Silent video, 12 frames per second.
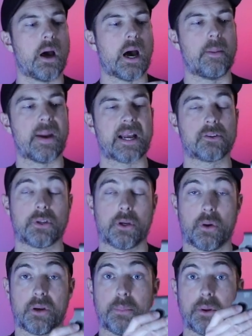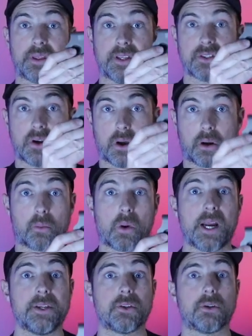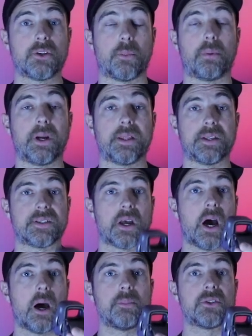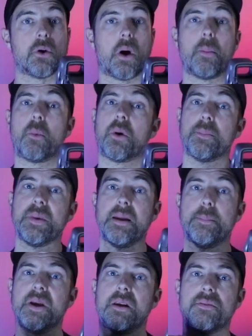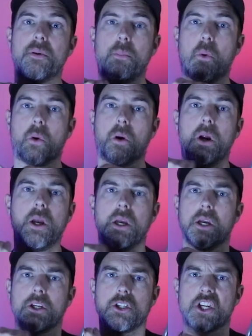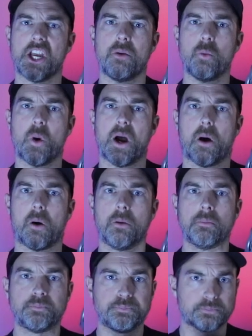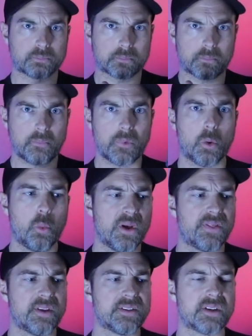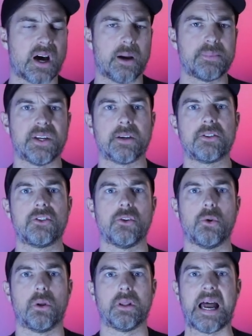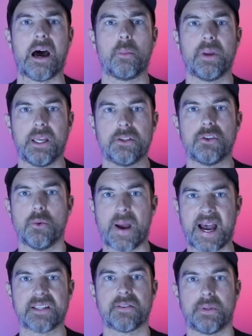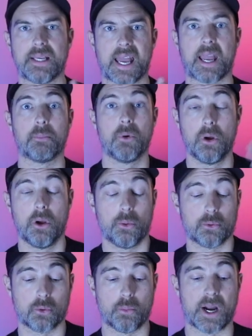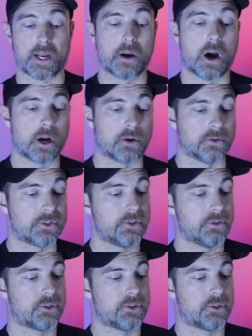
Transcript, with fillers: I'm actually going to put this on a riser to bring this up. So I'm going to be a bit of a more chin weld with this optic to allow me to passively aim through my goggles.